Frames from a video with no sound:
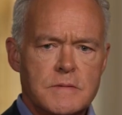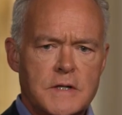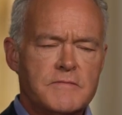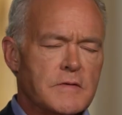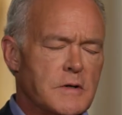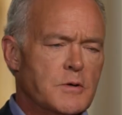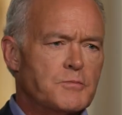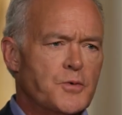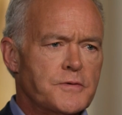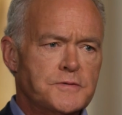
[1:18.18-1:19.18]

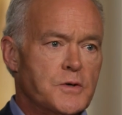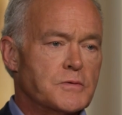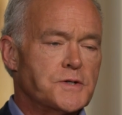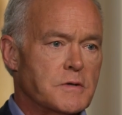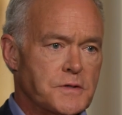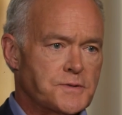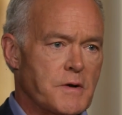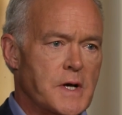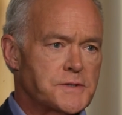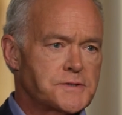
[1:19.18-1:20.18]
envelope with no return
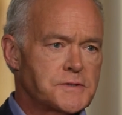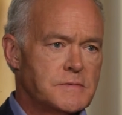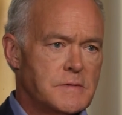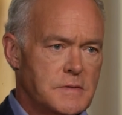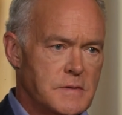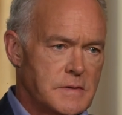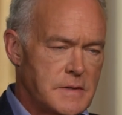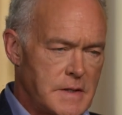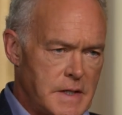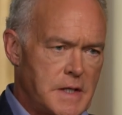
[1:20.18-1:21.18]
address
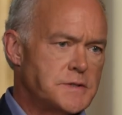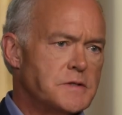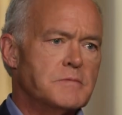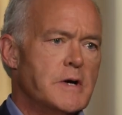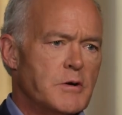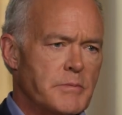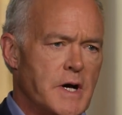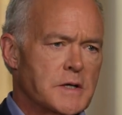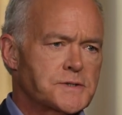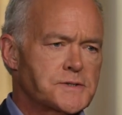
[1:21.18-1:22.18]
into the
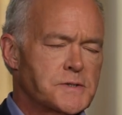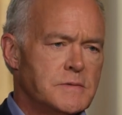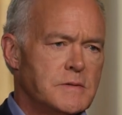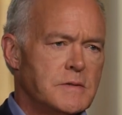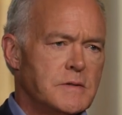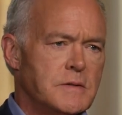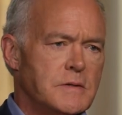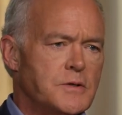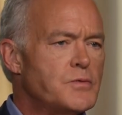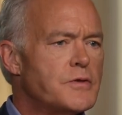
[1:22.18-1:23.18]
mailbox,
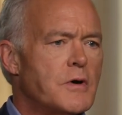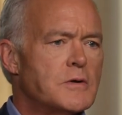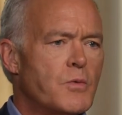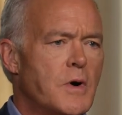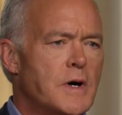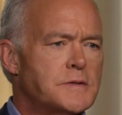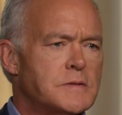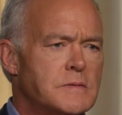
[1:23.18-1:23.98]
you thought what?